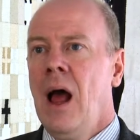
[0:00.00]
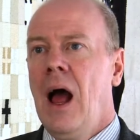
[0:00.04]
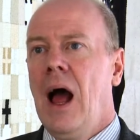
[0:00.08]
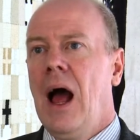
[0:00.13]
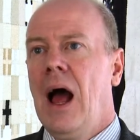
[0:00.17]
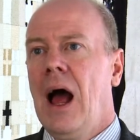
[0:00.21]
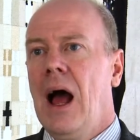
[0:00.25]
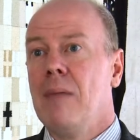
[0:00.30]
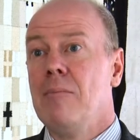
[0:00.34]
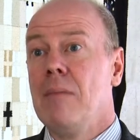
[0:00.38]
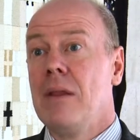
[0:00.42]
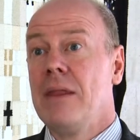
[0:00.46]

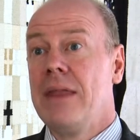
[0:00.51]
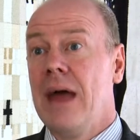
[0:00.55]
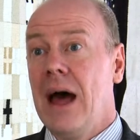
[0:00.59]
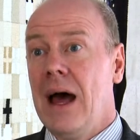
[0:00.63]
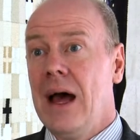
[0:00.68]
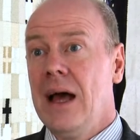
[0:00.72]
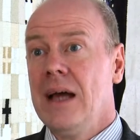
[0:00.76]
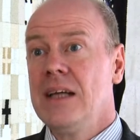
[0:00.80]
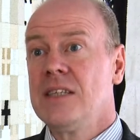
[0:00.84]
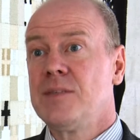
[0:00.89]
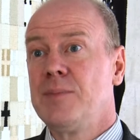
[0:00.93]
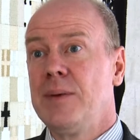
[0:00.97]
Um,
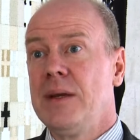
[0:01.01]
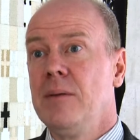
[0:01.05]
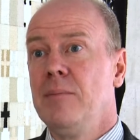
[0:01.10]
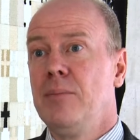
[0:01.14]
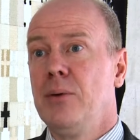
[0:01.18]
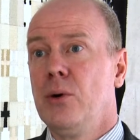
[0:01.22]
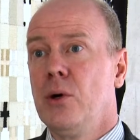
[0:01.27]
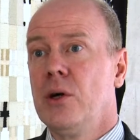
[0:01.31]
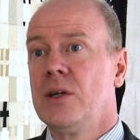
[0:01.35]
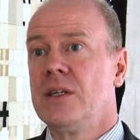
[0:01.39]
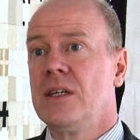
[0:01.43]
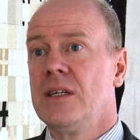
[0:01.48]
that has been
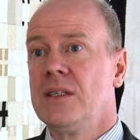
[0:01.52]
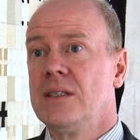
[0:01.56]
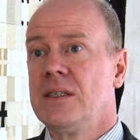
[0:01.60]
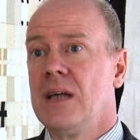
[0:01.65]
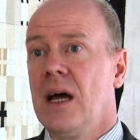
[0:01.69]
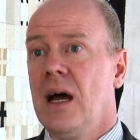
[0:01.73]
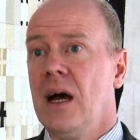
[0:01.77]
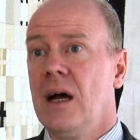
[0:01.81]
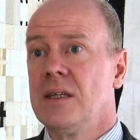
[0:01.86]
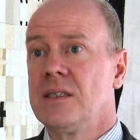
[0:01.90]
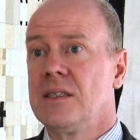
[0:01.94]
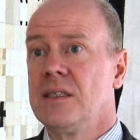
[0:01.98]
important
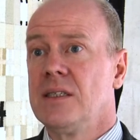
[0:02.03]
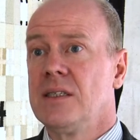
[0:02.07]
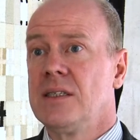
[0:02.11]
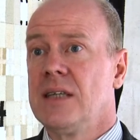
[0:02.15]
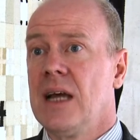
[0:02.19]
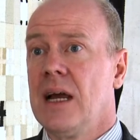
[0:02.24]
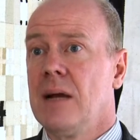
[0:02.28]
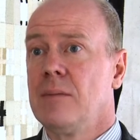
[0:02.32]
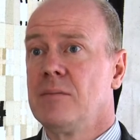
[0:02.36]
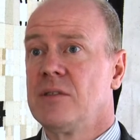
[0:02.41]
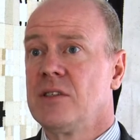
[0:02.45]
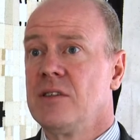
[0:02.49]
to us in
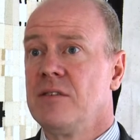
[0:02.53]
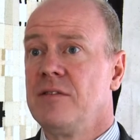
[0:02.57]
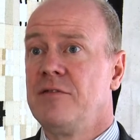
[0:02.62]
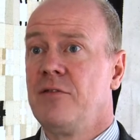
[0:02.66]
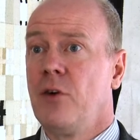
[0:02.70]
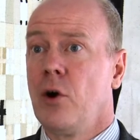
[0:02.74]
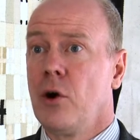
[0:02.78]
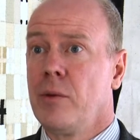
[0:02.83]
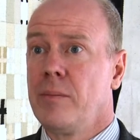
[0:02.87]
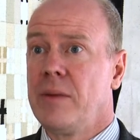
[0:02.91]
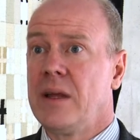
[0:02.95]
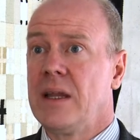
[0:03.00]
terms of
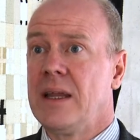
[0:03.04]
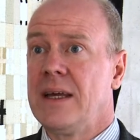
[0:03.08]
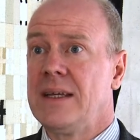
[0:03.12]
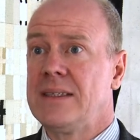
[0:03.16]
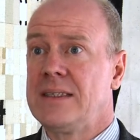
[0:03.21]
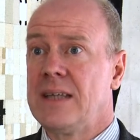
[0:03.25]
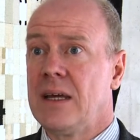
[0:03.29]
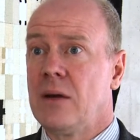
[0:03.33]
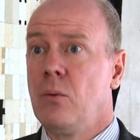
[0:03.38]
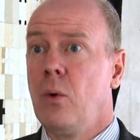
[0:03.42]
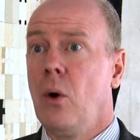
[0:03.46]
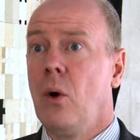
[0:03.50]

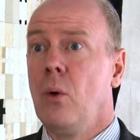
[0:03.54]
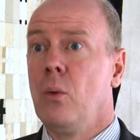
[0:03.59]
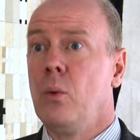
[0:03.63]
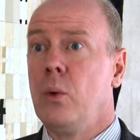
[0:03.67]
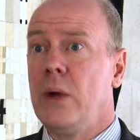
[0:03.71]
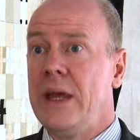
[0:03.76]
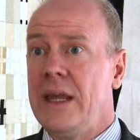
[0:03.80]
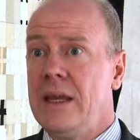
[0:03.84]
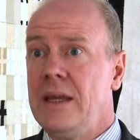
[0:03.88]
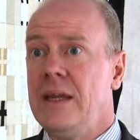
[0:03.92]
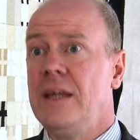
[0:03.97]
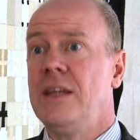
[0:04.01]
formulating what
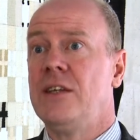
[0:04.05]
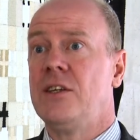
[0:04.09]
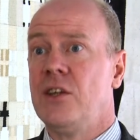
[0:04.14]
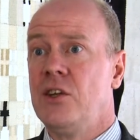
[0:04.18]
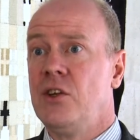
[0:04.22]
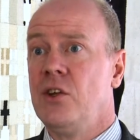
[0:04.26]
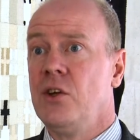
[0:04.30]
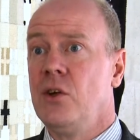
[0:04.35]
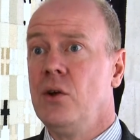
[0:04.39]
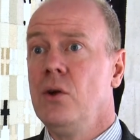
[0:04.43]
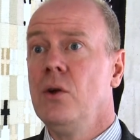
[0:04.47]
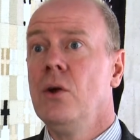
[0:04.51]
we need to
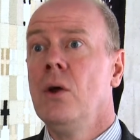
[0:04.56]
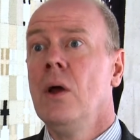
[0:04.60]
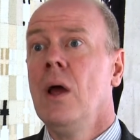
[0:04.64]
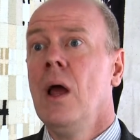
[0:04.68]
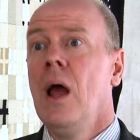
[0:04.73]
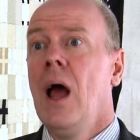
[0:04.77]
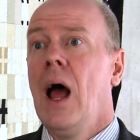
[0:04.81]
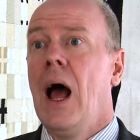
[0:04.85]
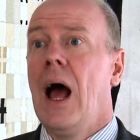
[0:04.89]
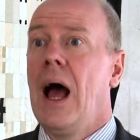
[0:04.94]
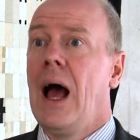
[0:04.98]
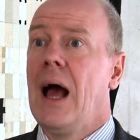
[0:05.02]
do
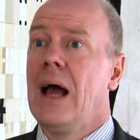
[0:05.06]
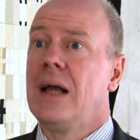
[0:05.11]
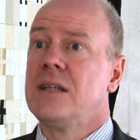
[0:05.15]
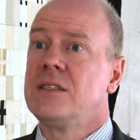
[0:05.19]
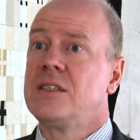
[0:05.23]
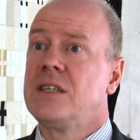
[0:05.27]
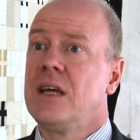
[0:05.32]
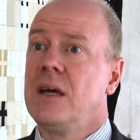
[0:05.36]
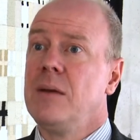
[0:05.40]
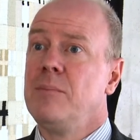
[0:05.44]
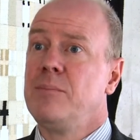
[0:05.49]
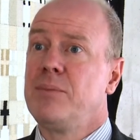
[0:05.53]
uh, and
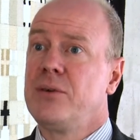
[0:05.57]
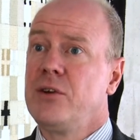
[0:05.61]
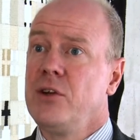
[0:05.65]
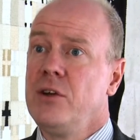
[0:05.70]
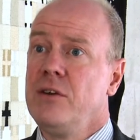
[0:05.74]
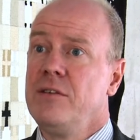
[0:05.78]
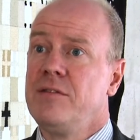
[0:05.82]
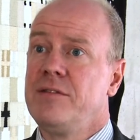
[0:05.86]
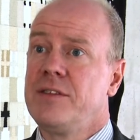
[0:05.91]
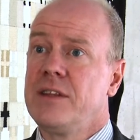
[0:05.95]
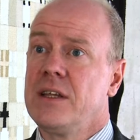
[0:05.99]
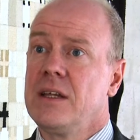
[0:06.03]
to
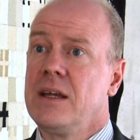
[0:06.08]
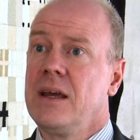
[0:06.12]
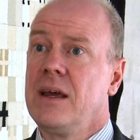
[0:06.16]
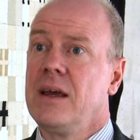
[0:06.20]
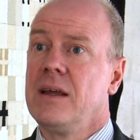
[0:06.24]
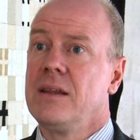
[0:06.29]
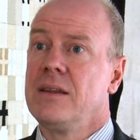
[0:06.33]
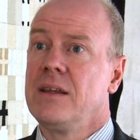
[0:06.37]
improve the,